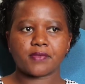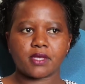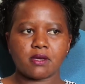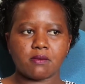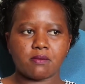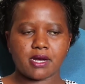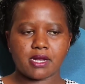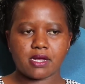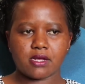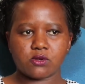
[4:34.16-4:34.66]

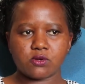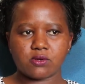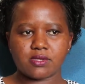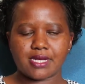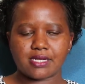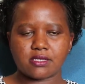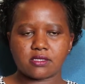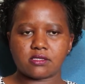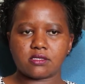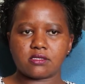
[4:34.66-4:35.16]
but I know
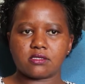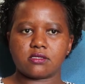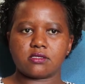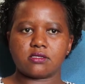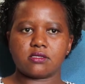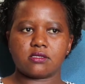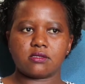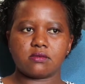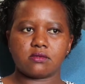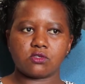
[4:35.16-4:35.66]
that it
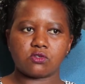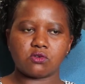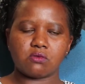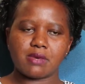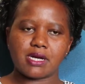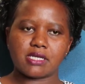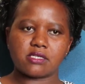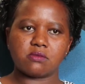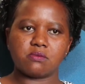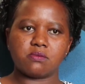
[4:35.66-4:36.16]
is so
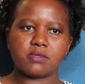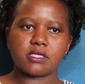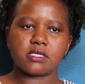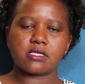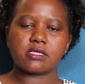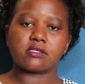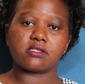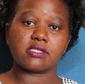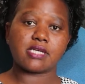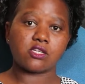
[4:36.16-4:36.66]
much being
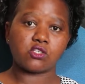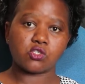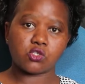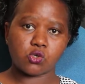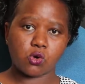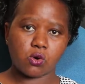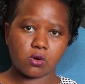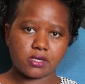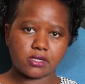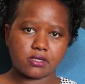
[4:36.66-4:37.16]
researched
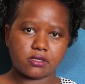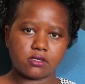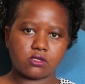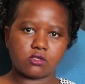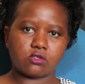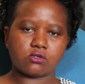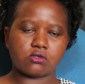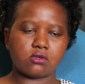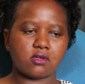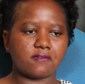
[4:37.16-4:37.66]
on.
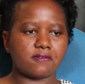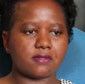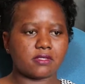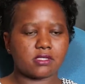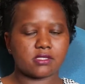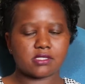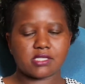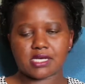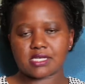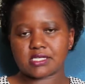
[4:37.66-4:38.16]
So if it
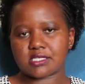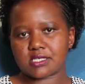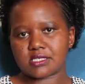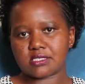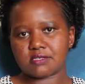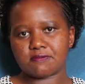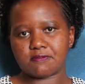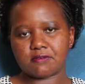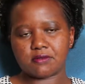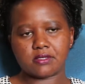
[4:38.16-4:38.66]
is
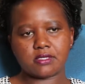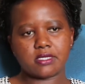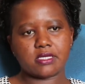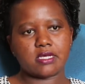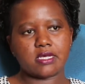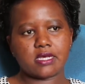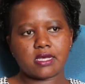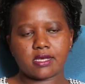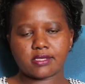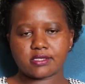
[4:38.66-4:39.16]
successful,
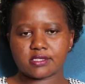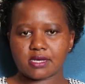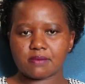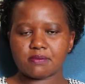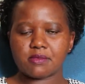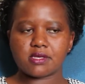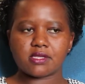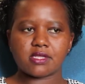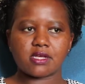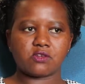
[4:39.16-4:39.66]
it's
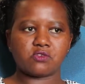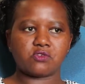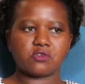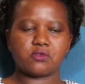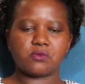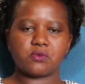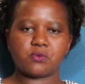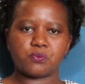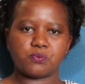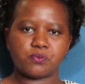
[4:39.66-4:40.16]
something that
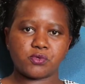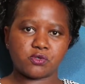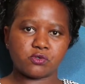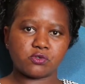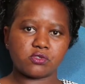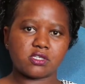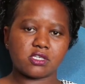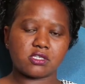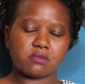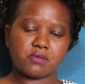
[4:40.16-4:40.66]
will be
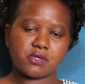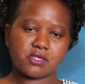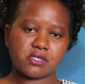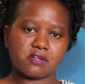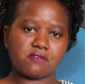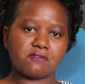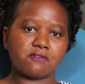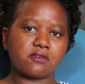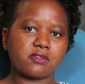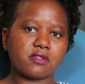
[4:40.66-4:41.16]
used
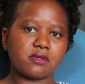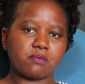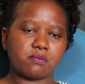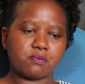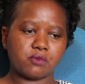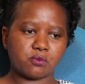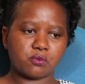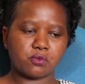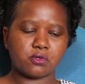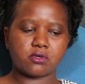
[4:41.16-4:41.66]
especially for the
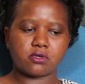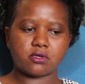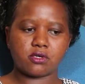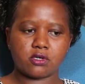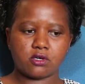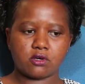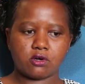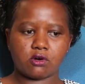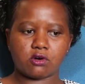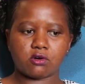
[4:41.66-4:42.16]
people
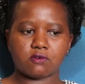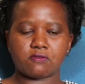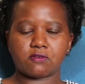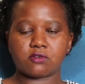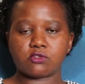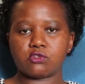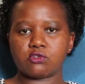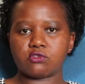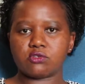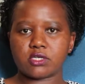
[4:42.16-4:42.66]
or for
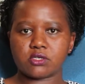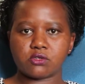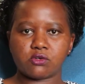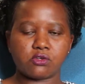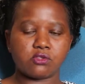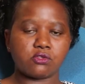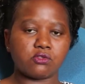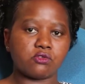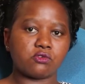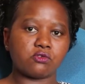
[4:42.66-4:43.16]
children
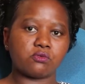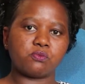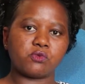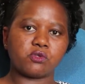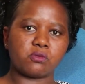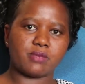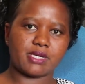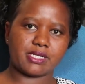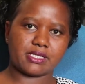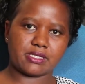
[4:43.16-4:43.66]
going through
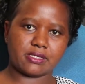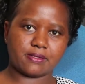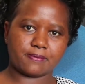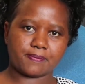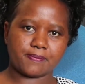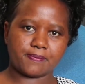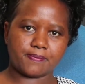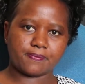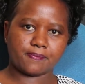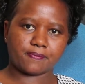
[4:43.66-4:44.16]
puberty.
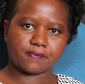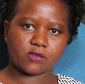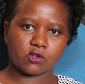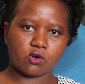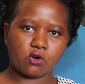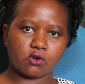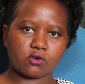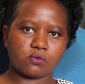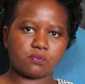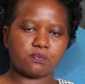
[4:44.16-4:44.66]

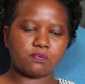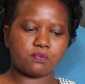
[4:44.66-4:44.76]
Or